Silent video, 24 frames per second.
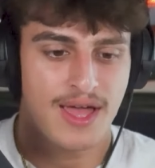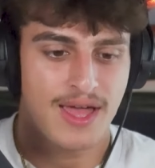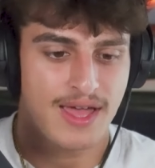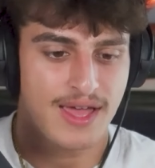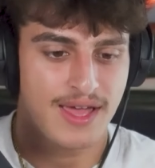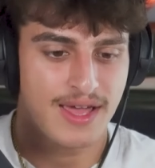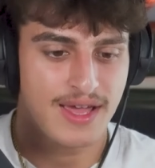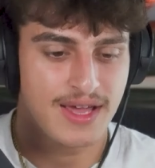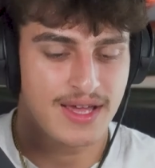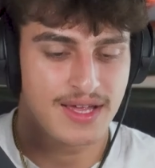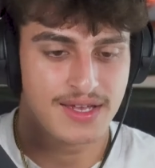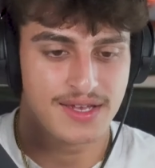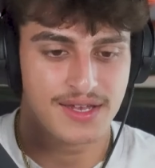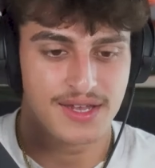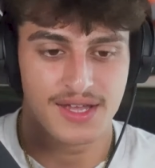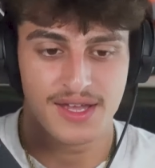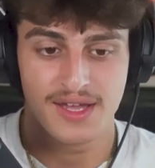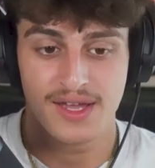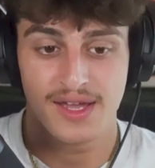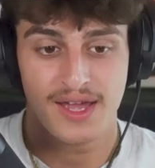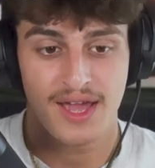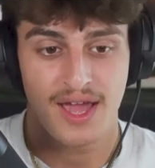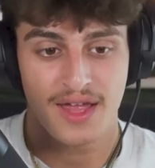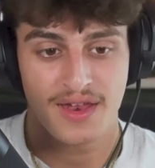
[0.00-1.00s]
and
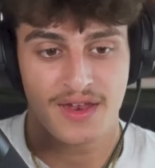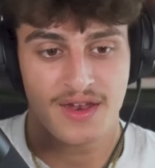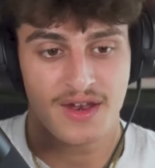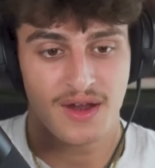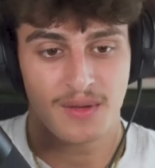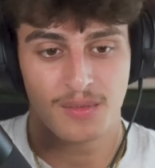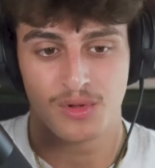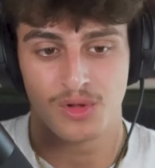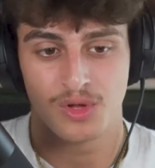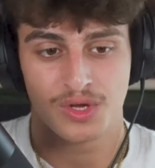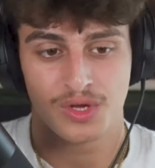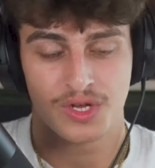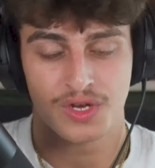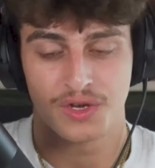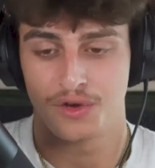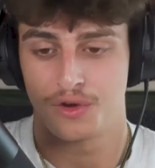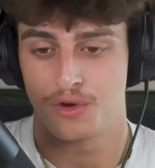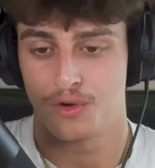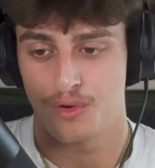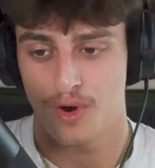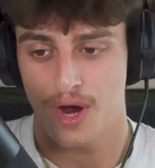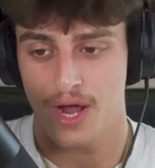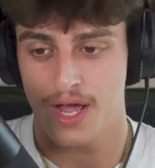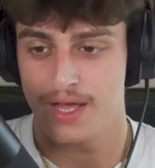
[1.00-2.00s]
it ended up looking
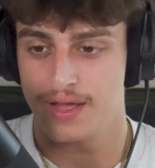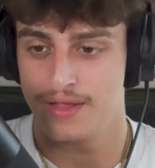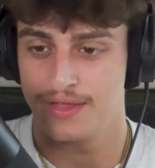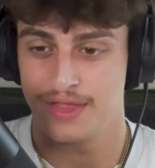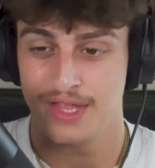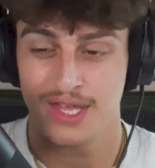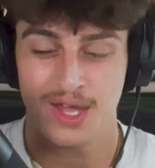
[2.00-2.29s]
great.